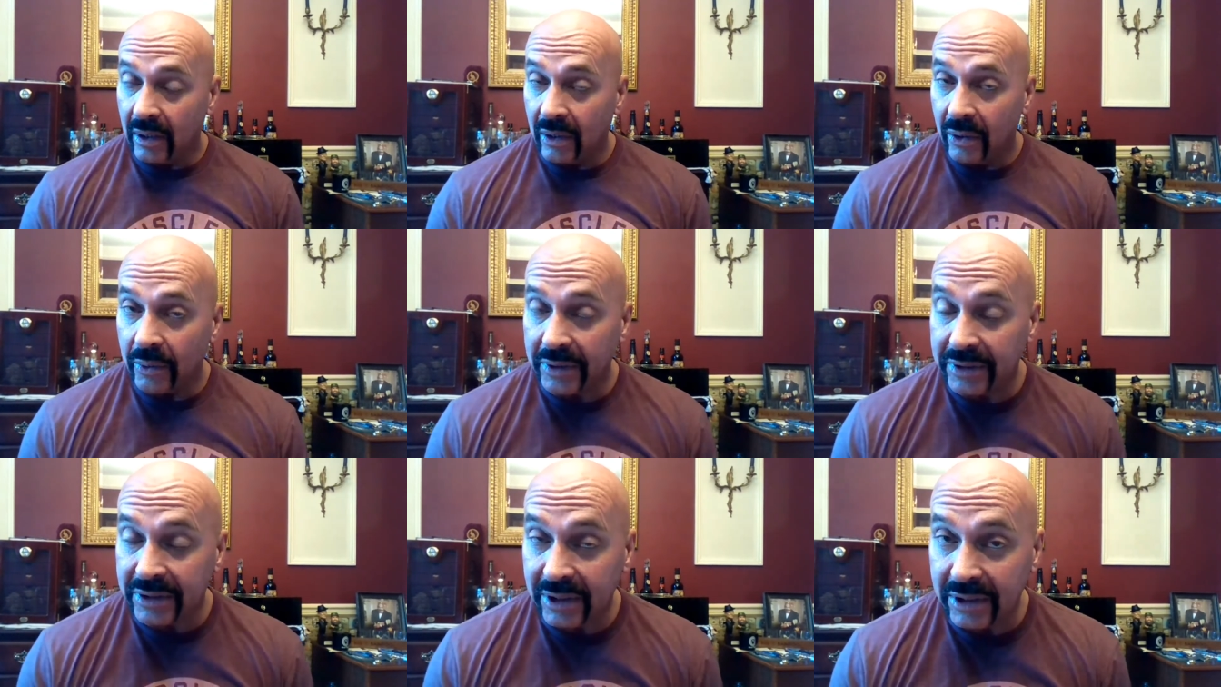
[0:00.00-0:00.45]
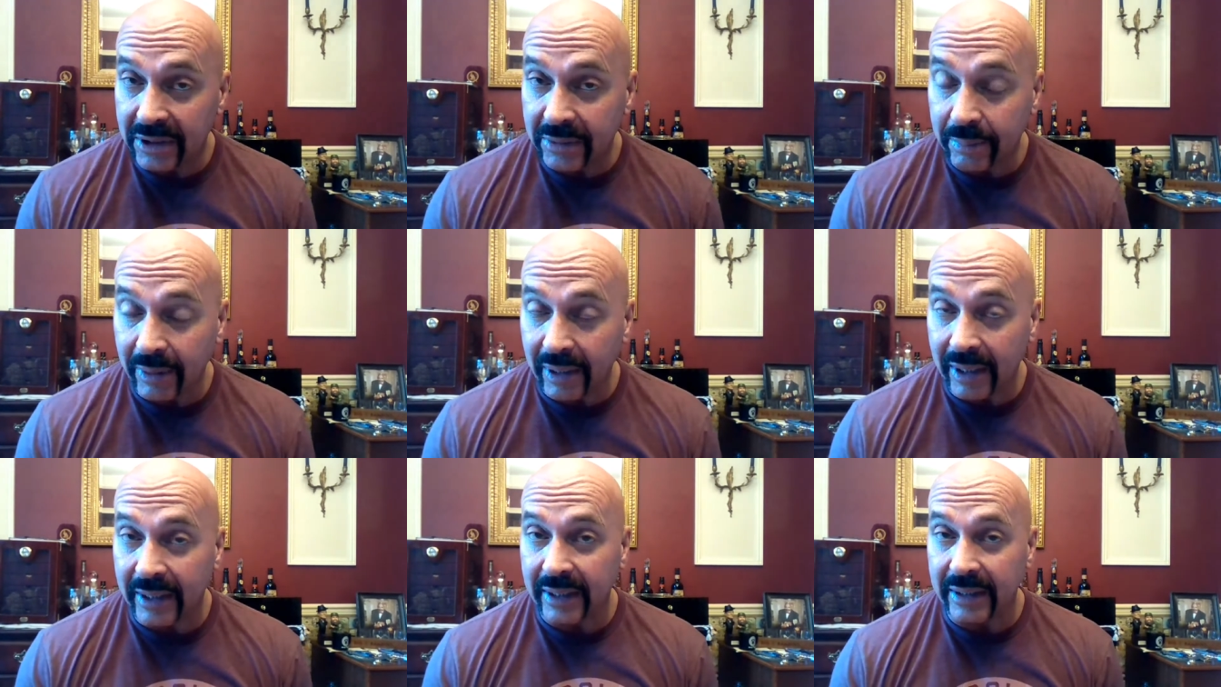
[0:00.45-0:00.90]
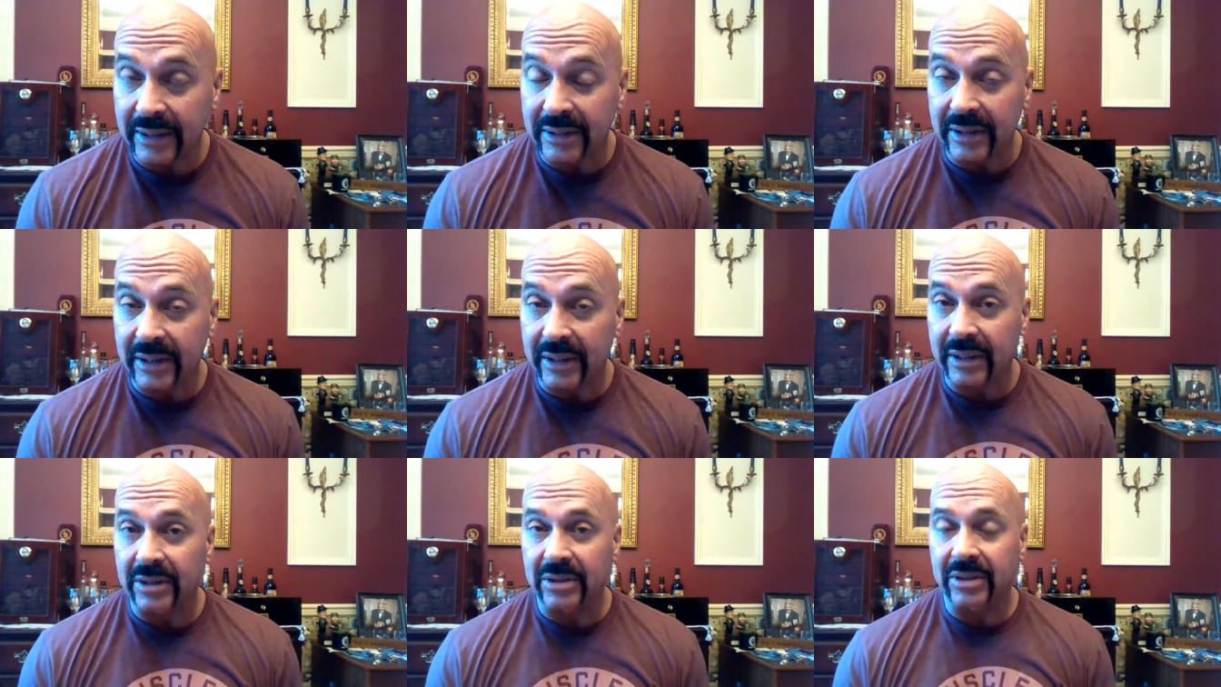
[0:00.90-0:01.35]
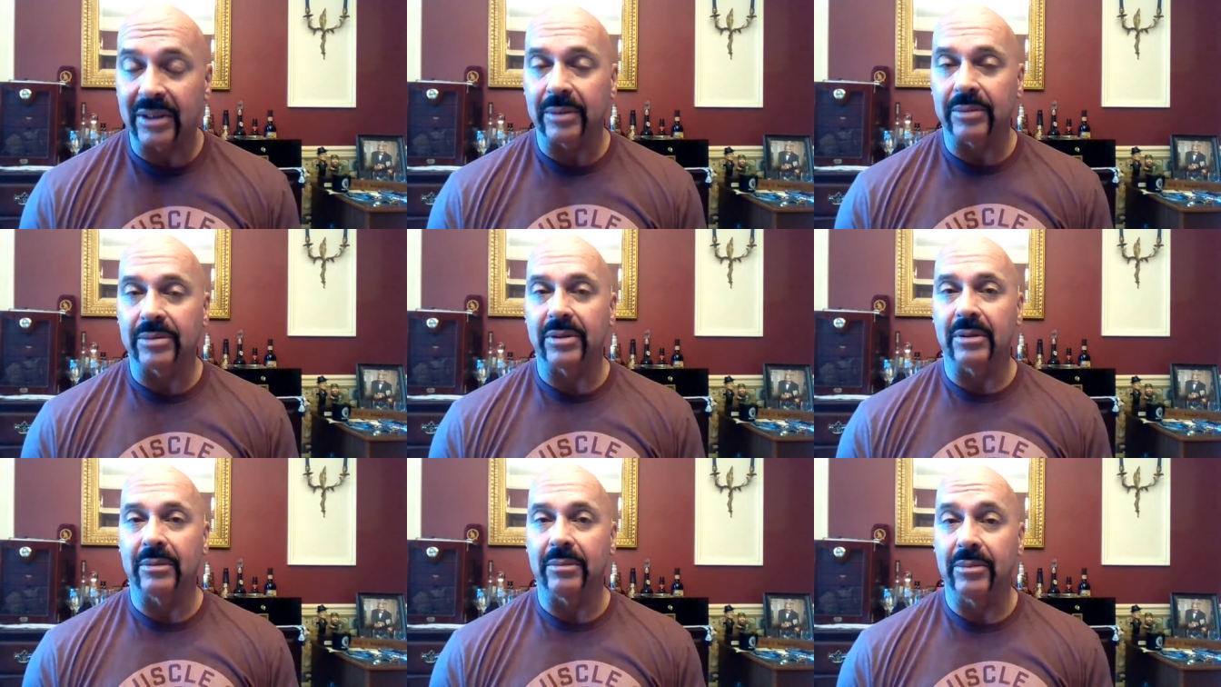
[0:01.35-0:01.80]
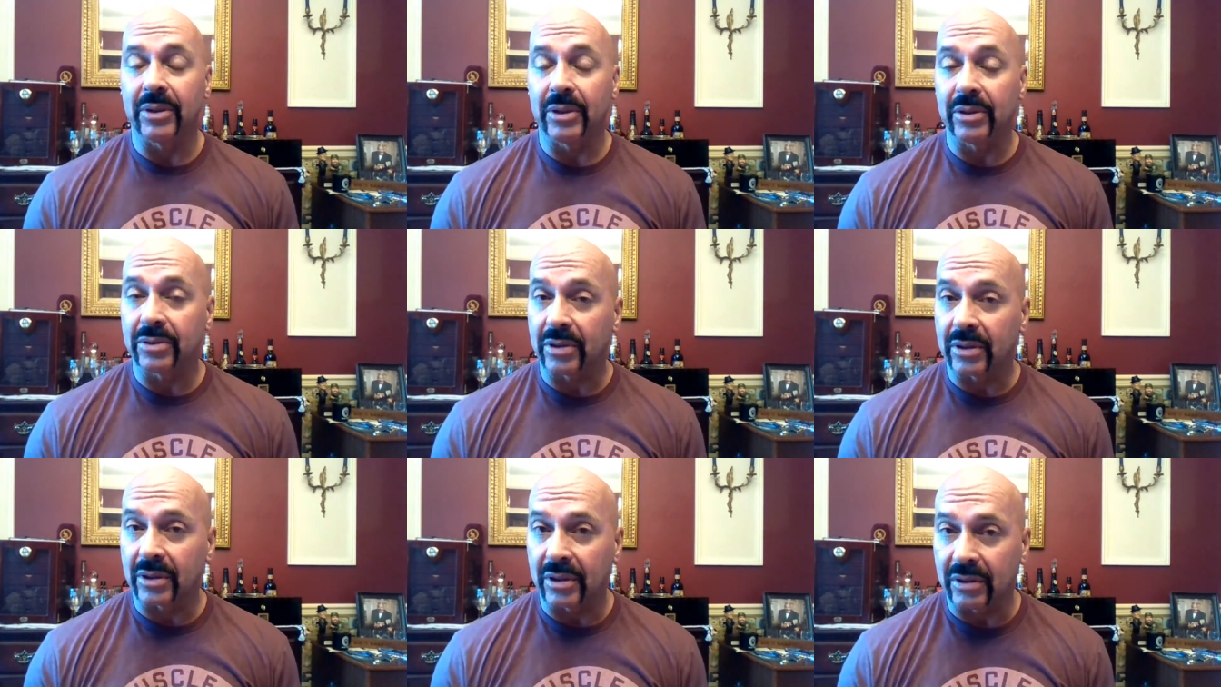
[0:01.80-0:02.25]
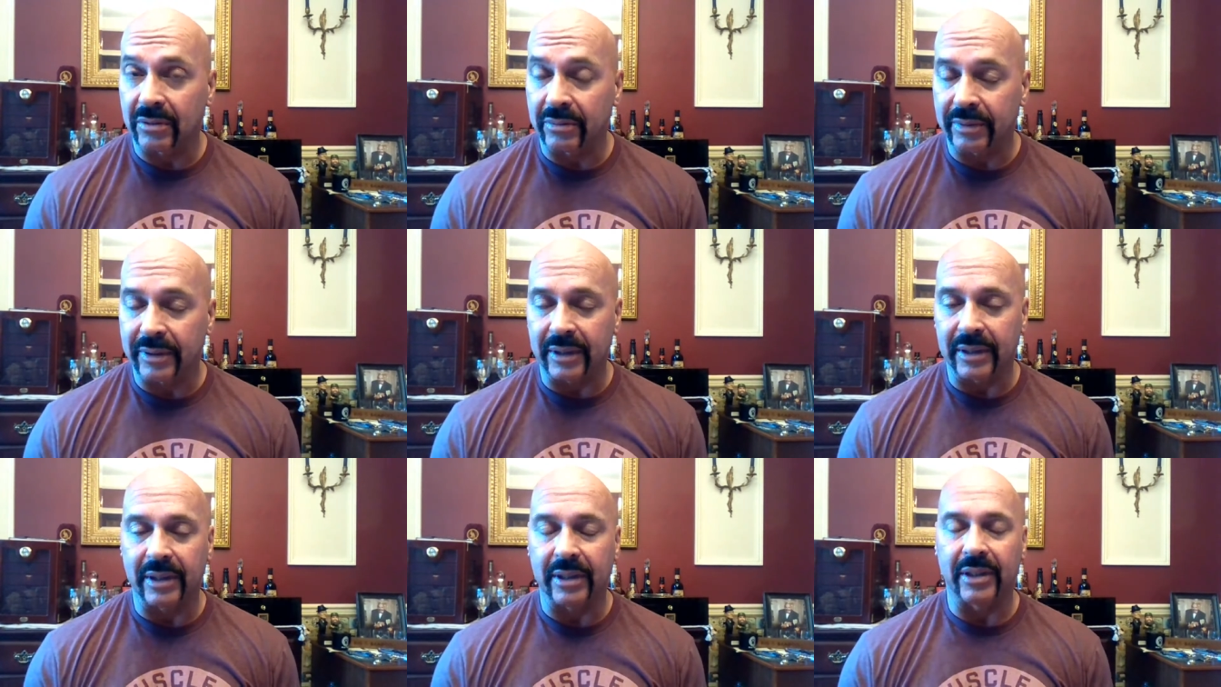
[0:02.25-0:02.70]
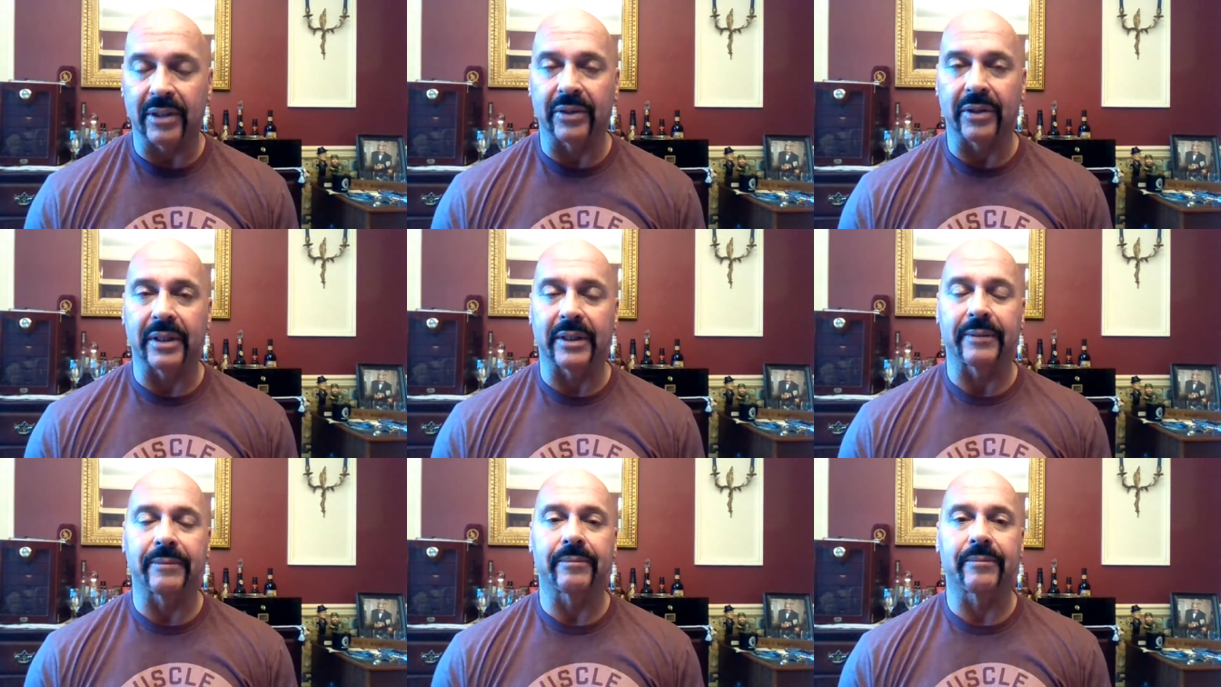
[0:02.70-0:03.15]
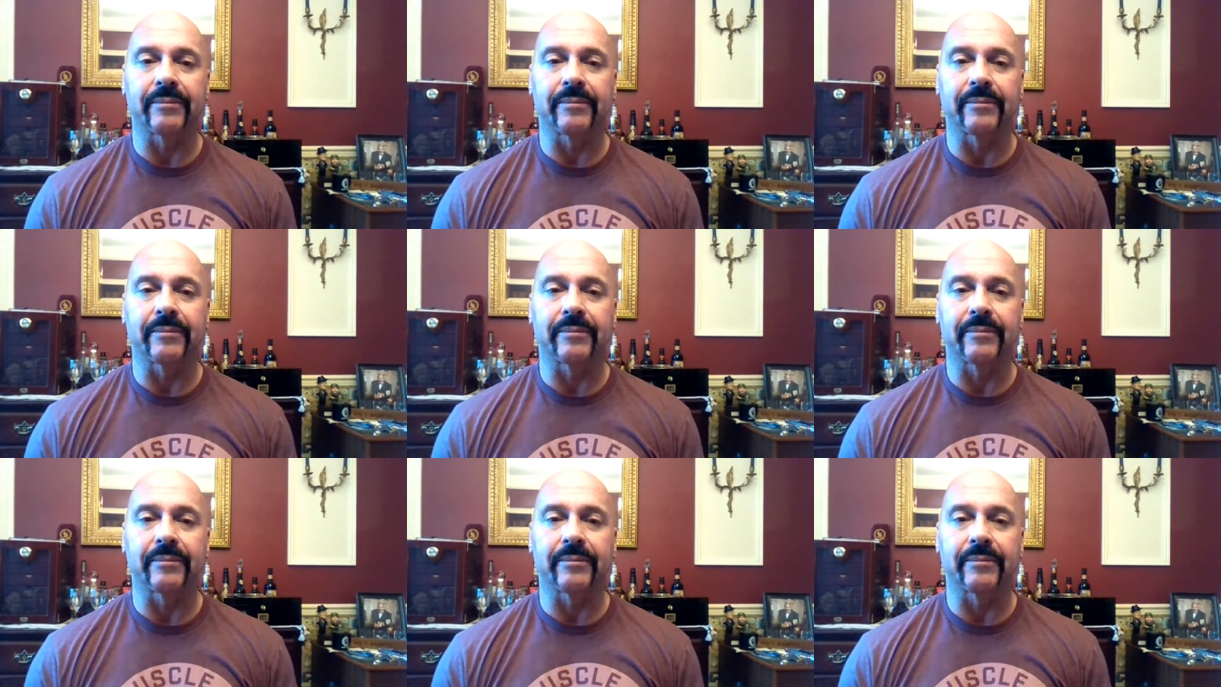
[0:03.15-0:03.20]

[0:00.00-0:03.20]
which explains the Egyptian music you've been hearing.